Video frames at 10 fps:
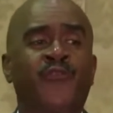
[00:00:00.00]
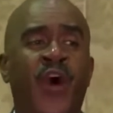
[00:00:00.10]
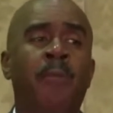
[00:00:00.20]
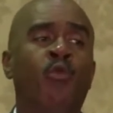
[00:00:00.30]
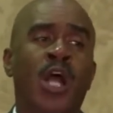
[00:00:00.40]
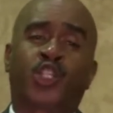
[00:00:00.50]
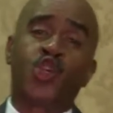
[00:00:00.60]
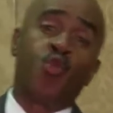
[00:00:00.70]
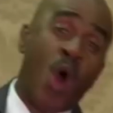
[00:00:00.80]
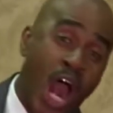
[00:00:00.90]
from what
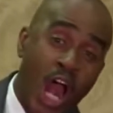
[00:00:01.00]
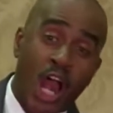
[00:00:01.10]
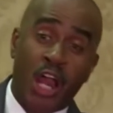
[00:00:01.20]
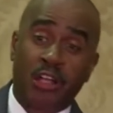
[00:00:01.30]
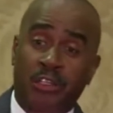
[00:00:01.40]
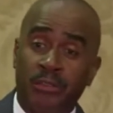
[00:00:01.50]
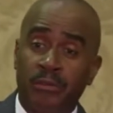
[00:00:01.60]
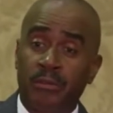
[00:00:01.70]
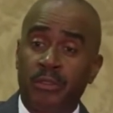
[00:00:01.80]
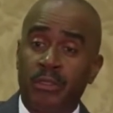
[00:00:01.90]
you were
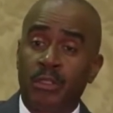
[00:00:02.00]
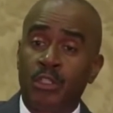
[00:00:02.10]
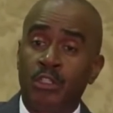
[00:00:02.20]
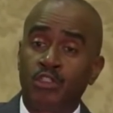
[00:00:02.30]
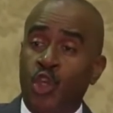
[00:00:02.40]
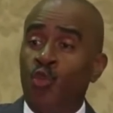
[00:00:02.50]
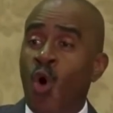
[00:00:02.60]
to